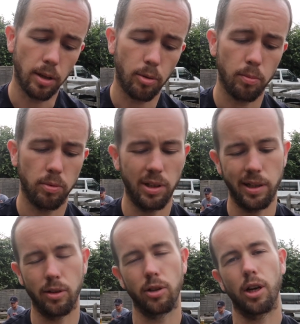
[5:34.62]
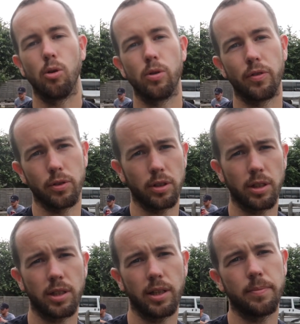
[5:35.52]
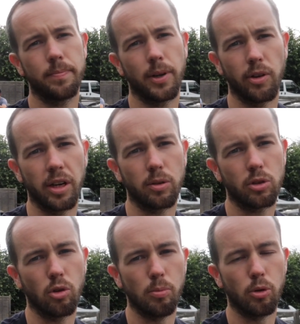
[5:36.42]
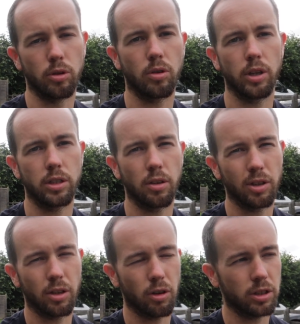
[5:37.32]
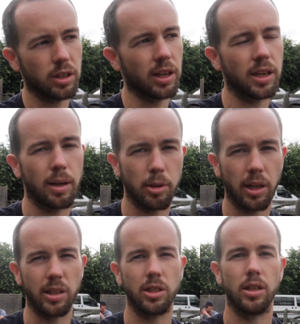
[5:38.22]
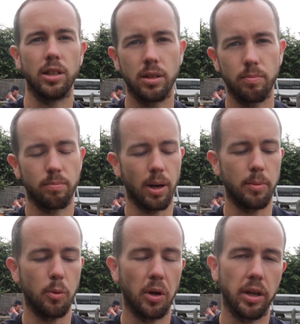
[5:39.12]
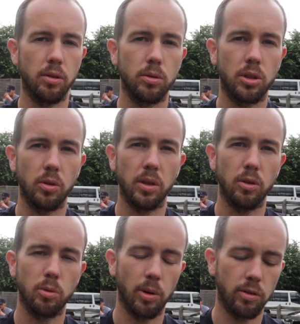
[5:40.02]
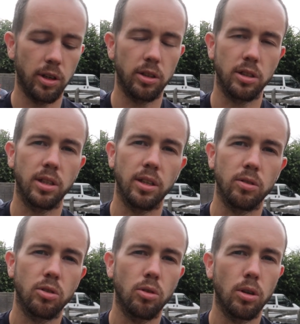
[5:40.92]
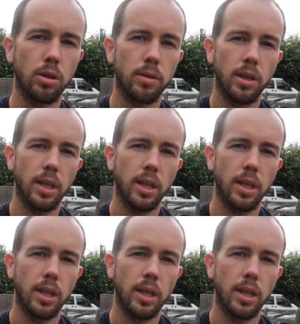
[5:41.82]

Probably on goal difference, I'll say. I reckon they'll score more than Croatia. I reckon Croatia get a couple of clean sheets, maybe 1-0, 2-0, but I reckon Argentina will score a lot.